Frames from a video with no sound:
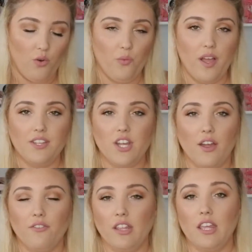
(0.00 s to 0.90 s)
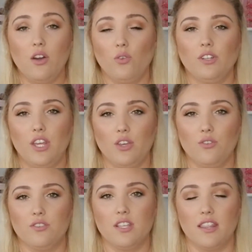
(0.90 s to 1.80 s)
which I really only
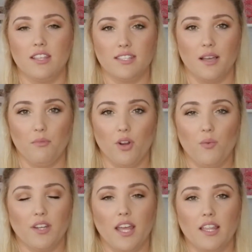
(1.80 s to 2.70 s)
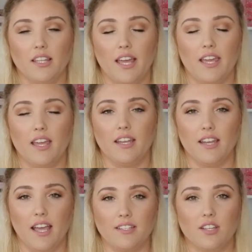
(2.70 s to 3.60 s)
use in the summer when I like a
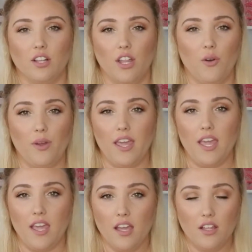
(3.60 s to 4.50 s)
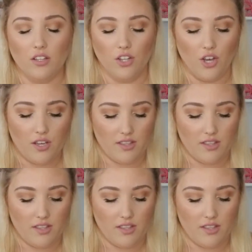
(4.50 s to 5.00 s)
nice glowy look.